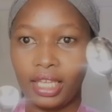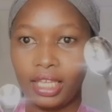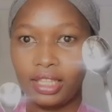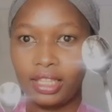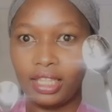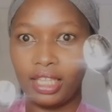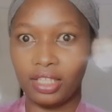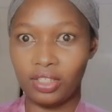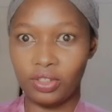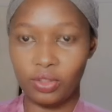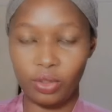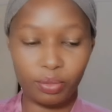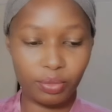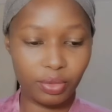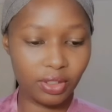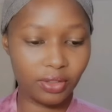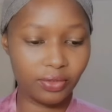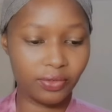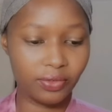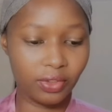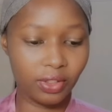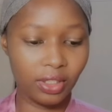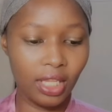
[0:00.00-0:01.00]
and they are so
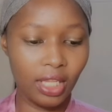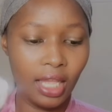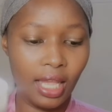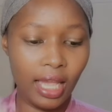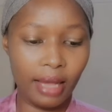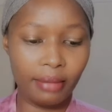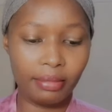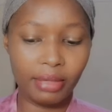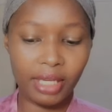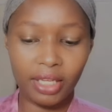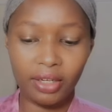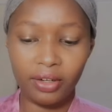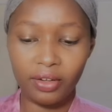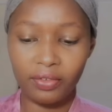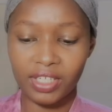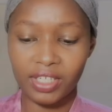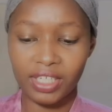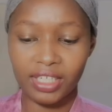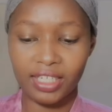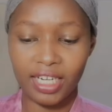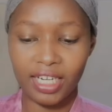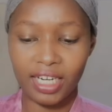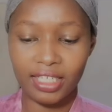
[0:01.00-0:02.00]
beautiful. I'm kind of
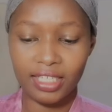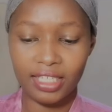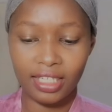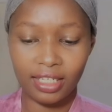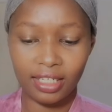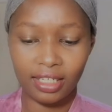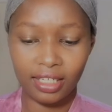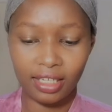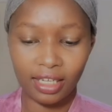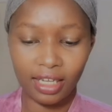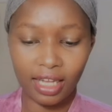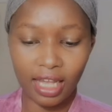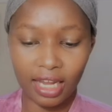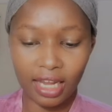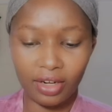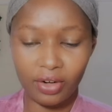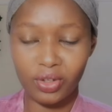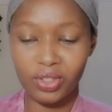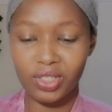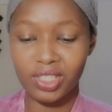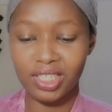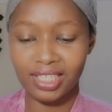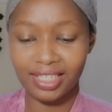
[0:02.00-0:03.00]
regretting
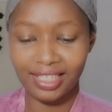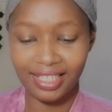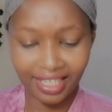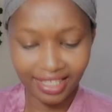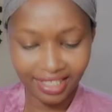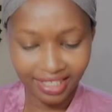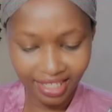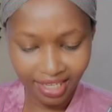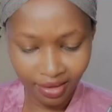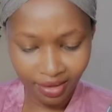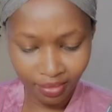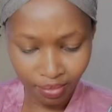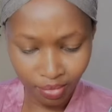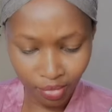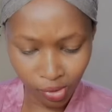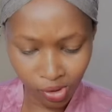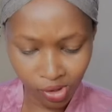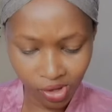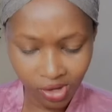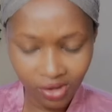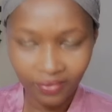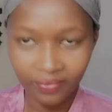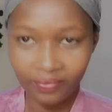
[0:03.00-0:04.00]
not getting
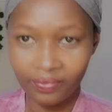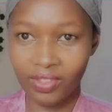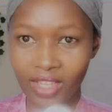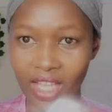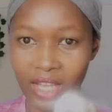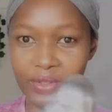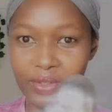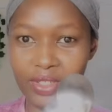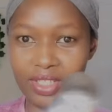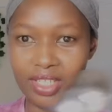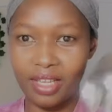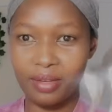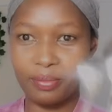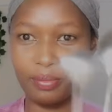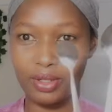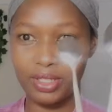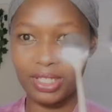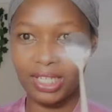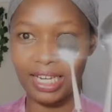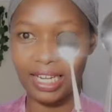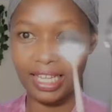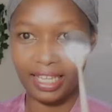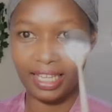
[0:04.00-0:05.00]
more. I wish I
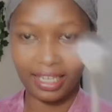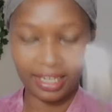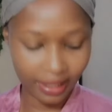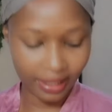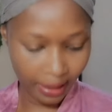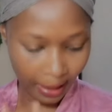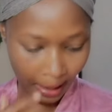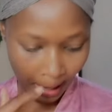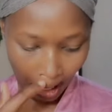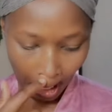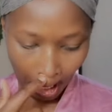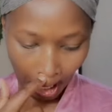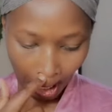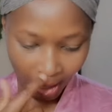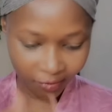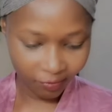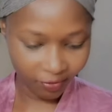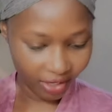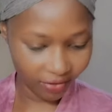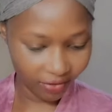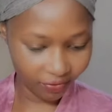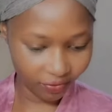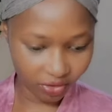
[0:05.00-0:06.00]
bought like
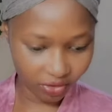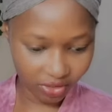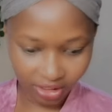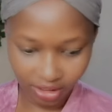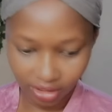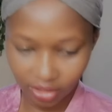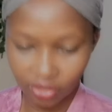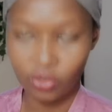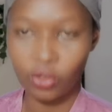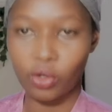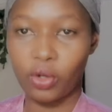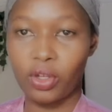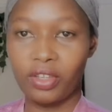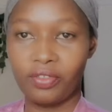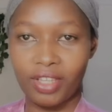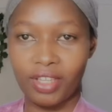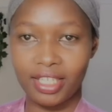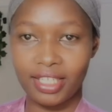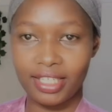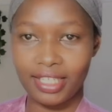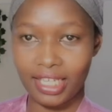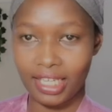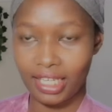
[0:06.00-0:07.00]
5 or 6 or
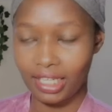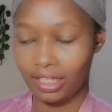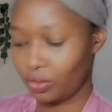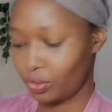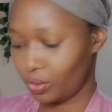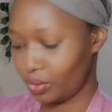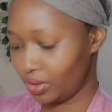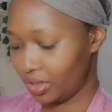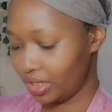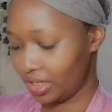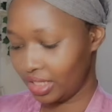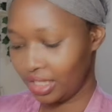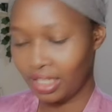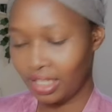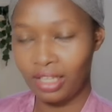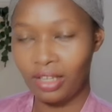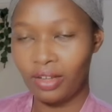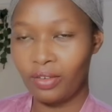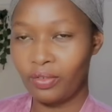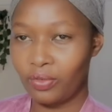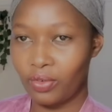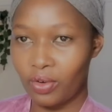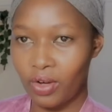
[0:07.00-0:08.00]
even 10, because
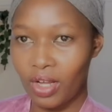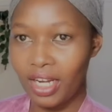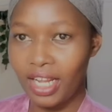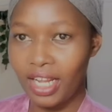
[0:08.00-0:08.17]
for